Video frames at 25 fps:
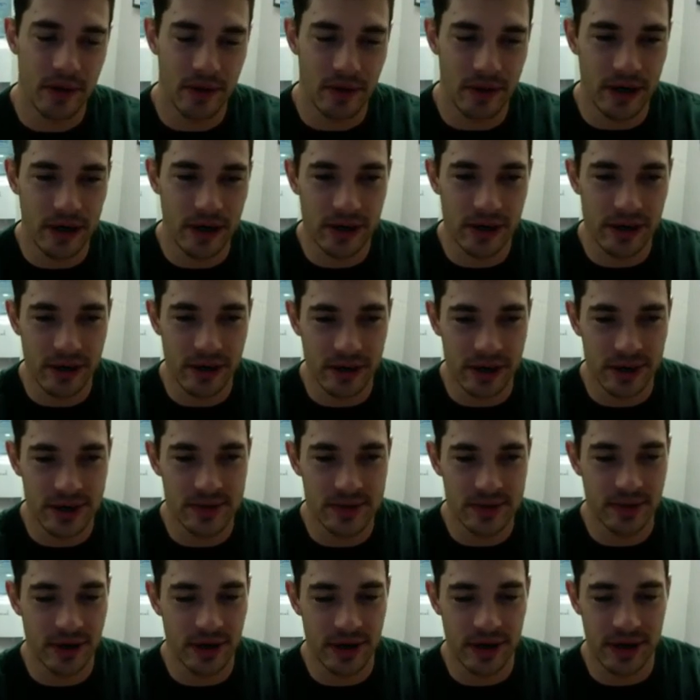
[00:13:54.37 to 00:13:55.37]
you know, hear your
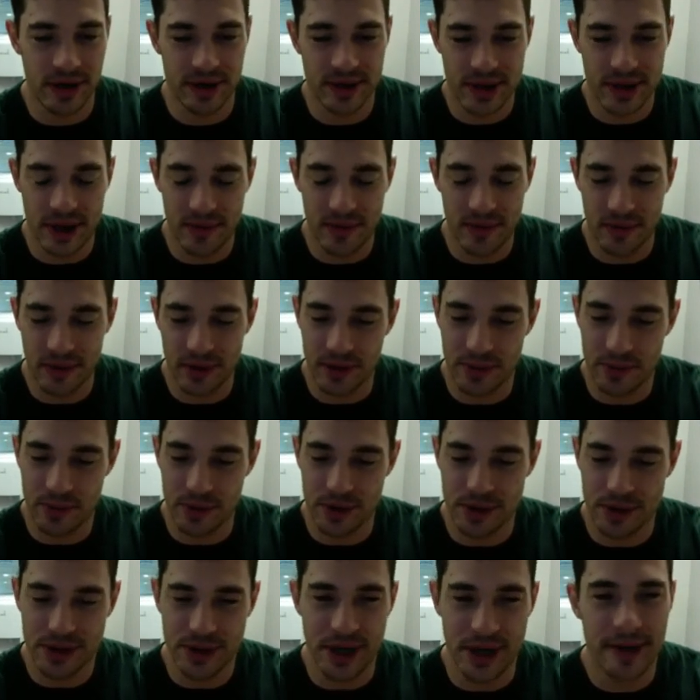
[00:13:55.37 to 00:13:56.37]
experience. I really
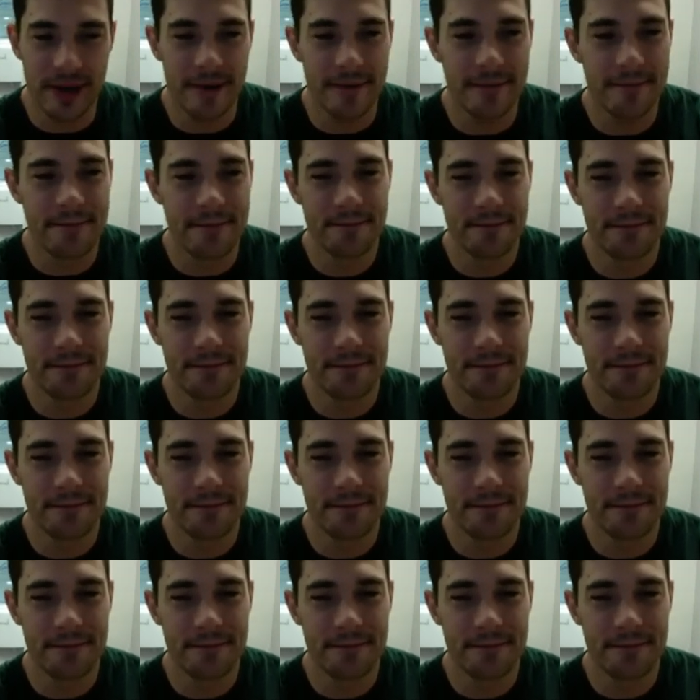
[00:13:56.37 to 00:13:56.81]
appreciate it.